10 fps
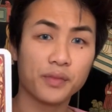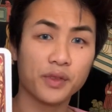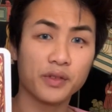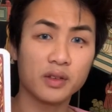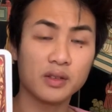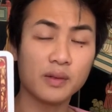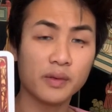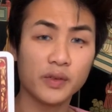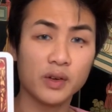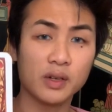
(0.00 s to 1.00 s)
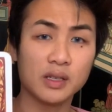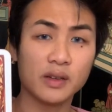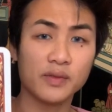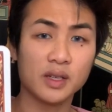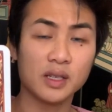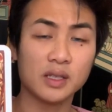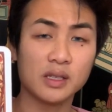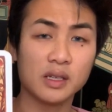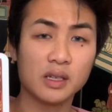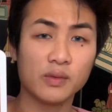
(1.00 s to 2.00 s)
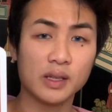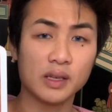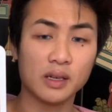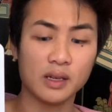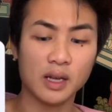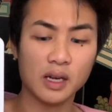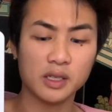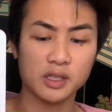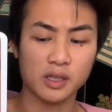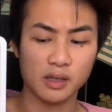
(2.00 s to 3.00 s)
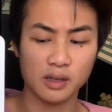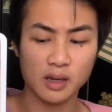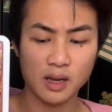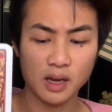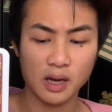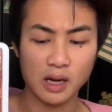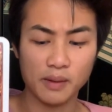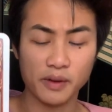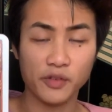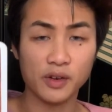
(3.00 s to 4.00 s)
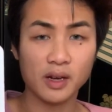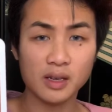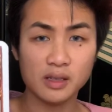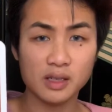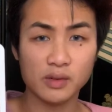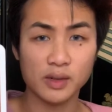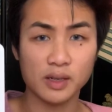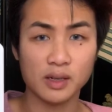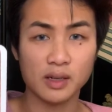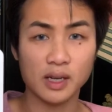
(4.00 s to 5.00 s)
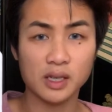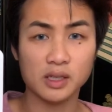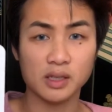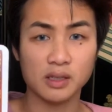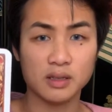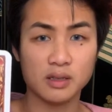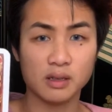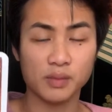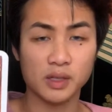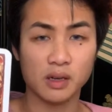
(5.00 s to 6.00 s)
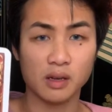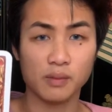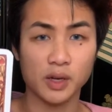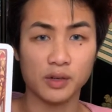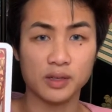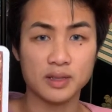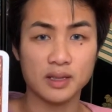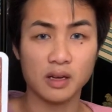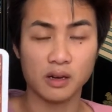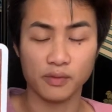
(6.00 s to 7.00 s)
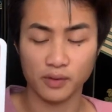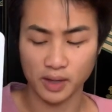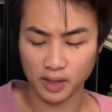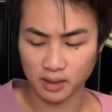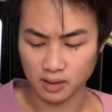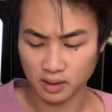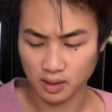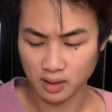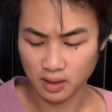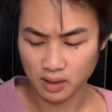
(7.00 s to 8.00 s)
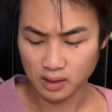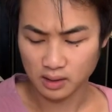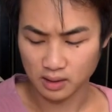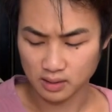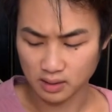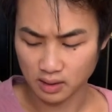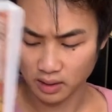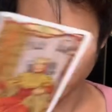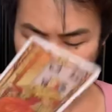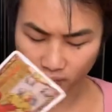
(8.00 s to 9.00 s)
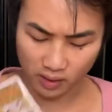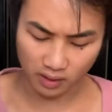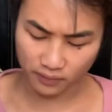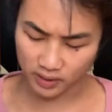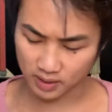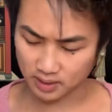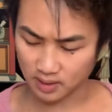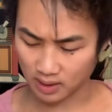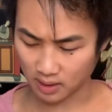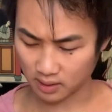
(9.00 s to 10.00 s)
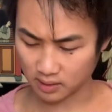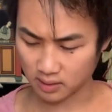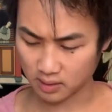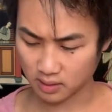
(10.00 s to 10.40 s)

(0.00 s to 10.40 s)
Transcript: So some of you are definitely dealing with a connection. If you're not dealing with a connection, this could be talking about yourself, right? There's a level of confidence gained.